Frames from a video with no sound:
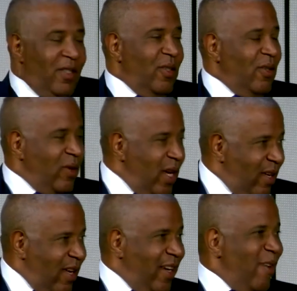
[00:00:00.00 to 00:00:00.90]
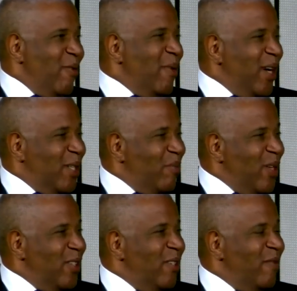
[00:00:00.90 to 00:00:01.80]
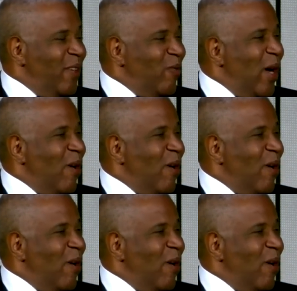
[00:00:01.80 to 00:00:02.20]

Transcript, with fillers: you I gave you my expression of